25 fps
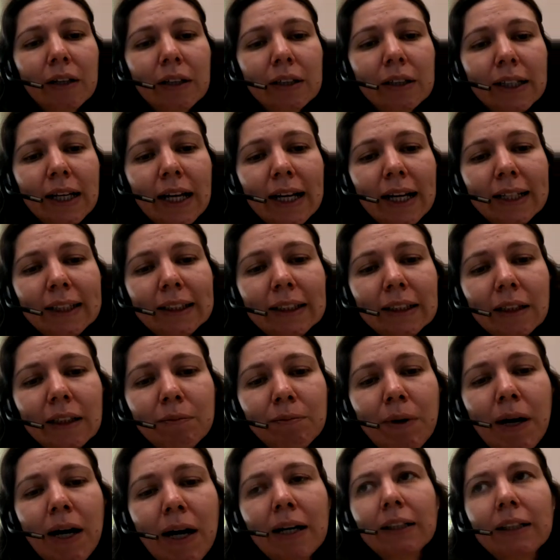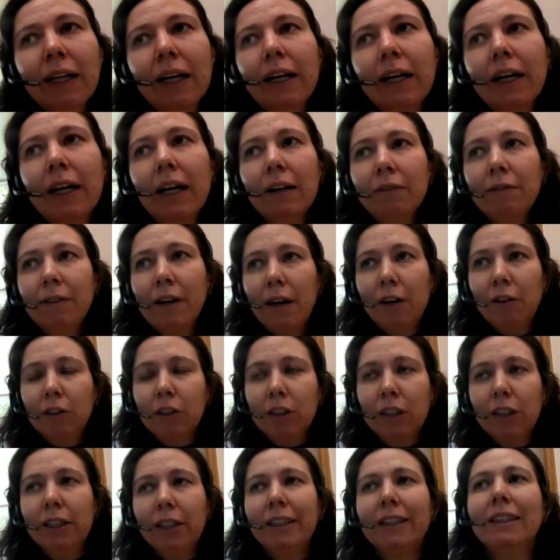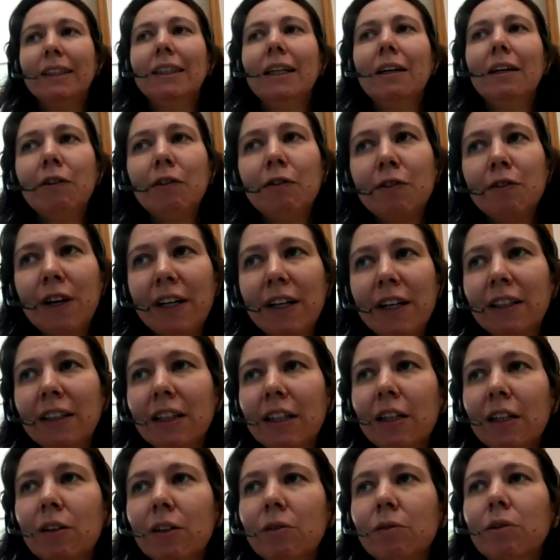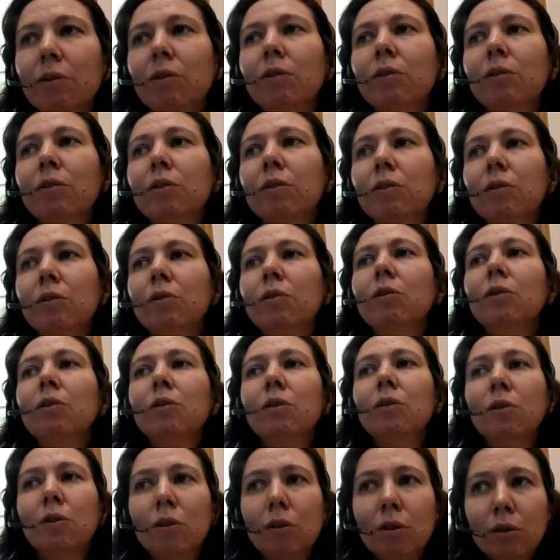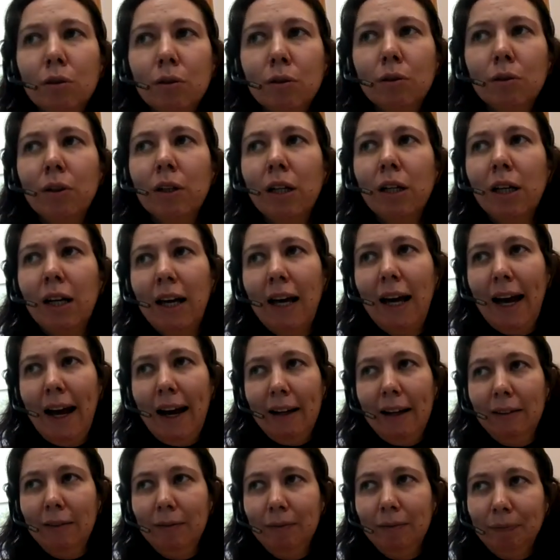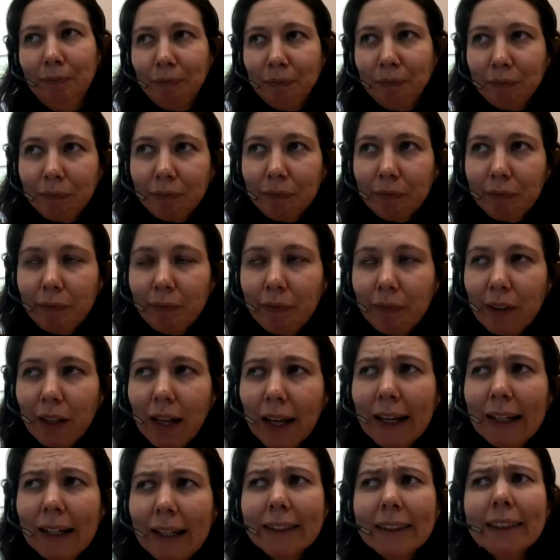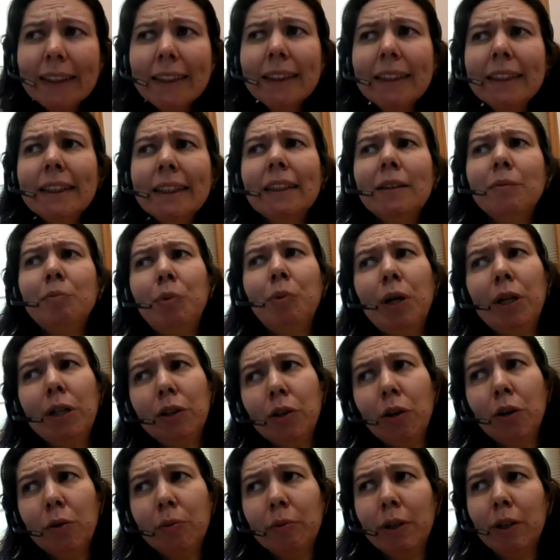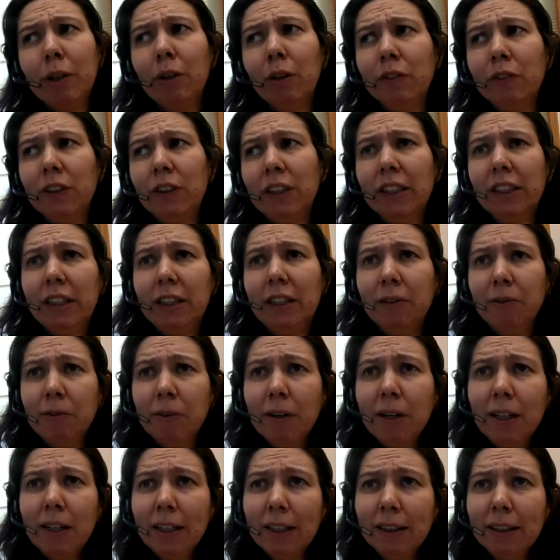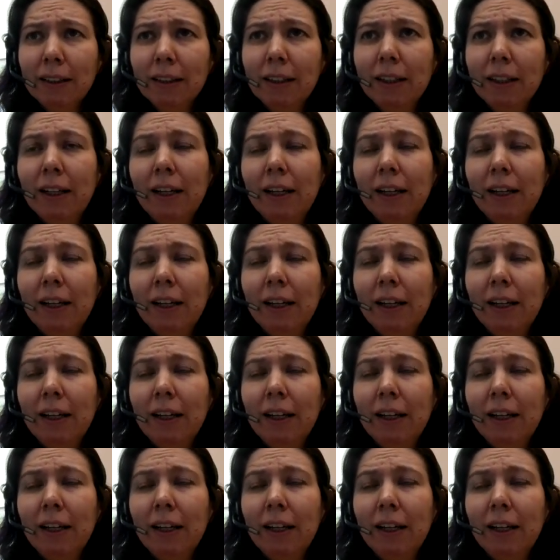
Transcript: The extra part I have out here is f of n equal to 2n. And this is a polynomial of degree 1.